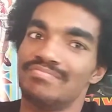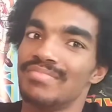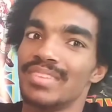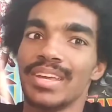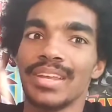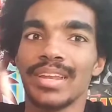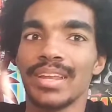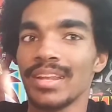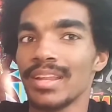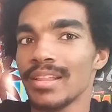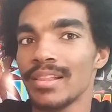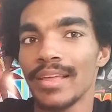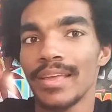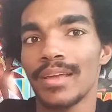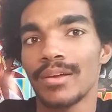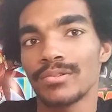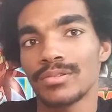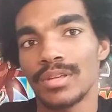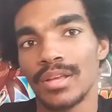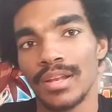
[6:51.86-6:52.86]
in any
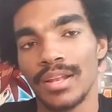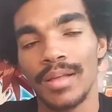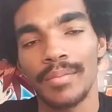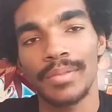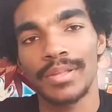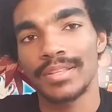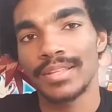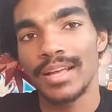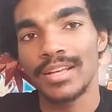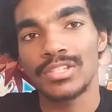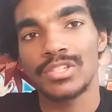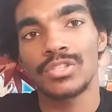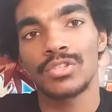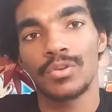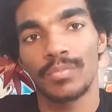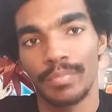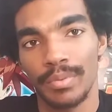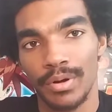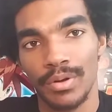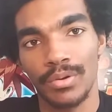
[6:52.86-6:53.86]
Lego set. And I'm like, that's
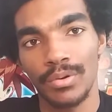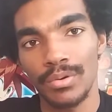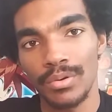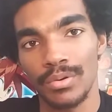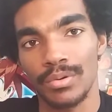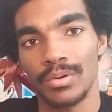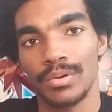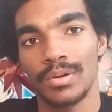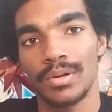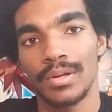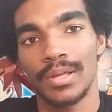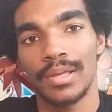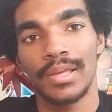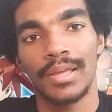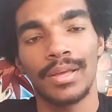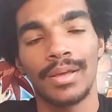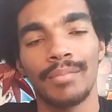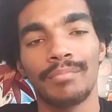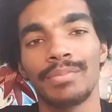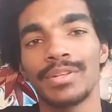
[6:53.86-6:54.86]
super cool.
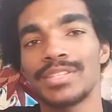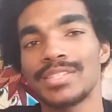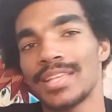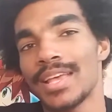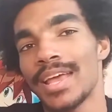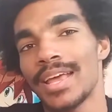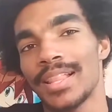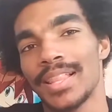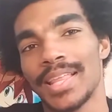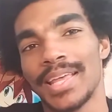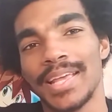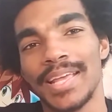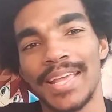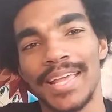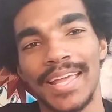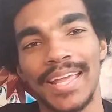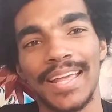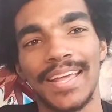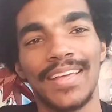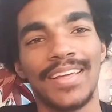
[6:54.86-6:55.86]
But sadly,
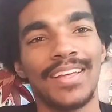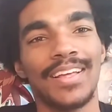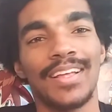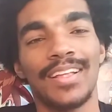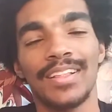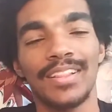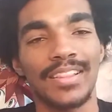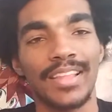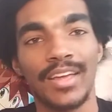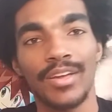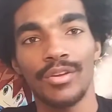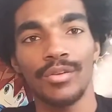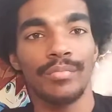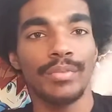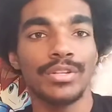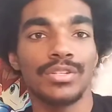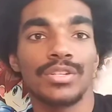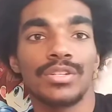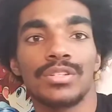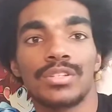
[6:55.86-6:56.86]
Lego
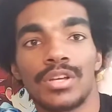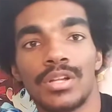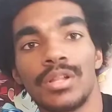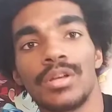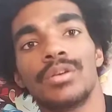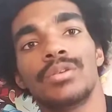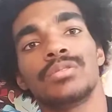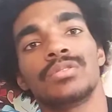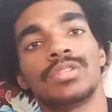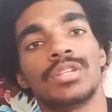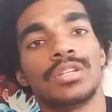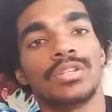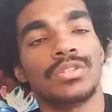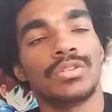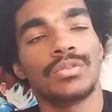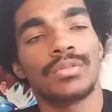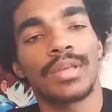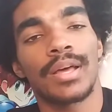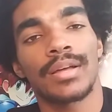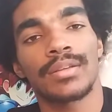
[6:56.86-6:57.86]
Dimensions closed in
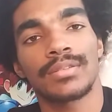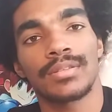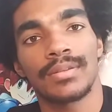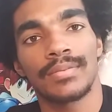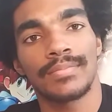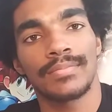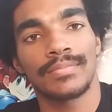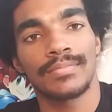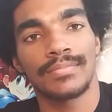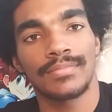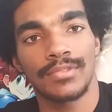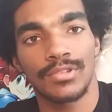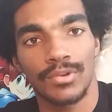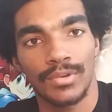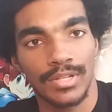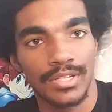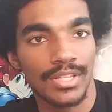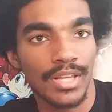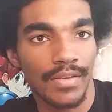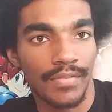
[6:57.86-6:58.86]

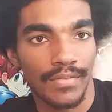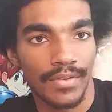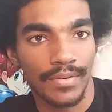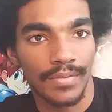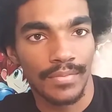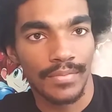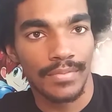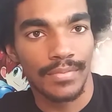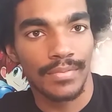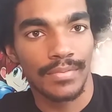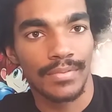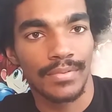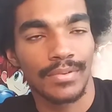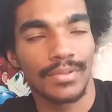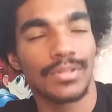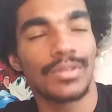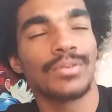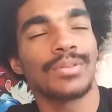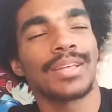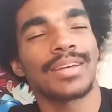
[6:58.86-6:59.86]

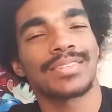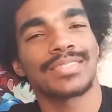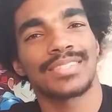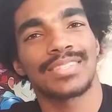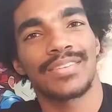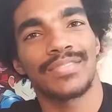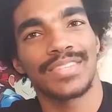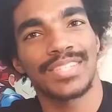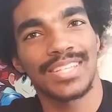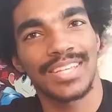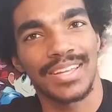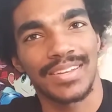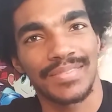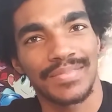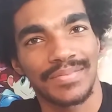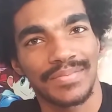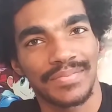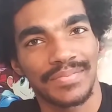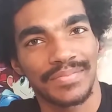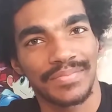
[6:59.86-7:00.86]
2017.
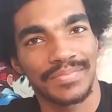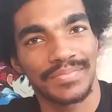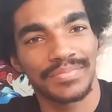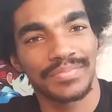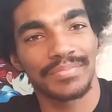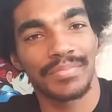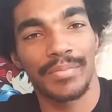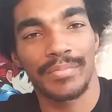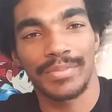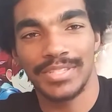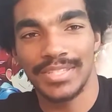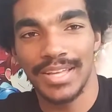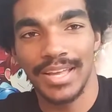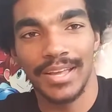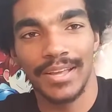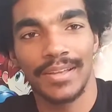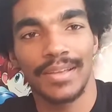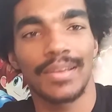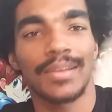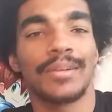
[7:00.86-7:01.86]
My
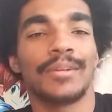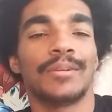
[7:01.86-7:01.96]
mistake.